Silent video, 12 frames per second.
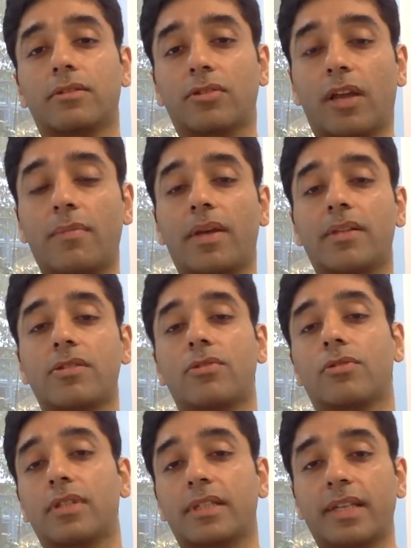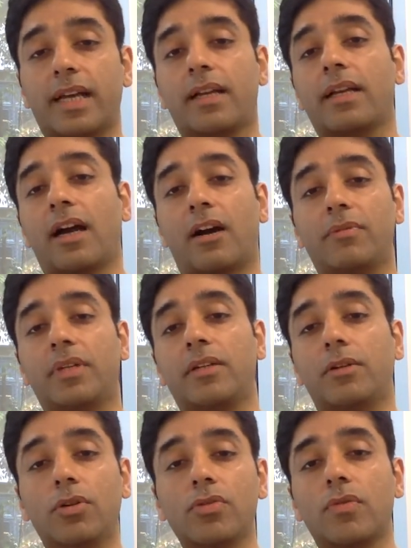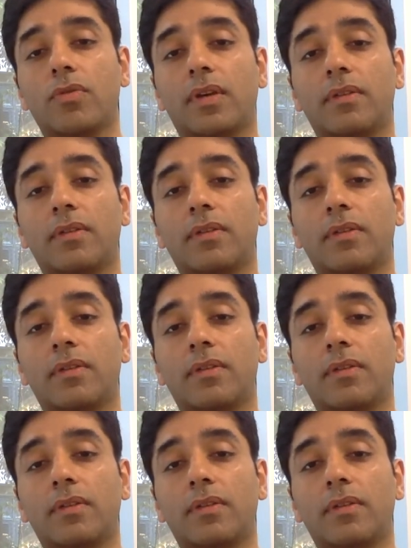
So MAS knows exactly how many loans we've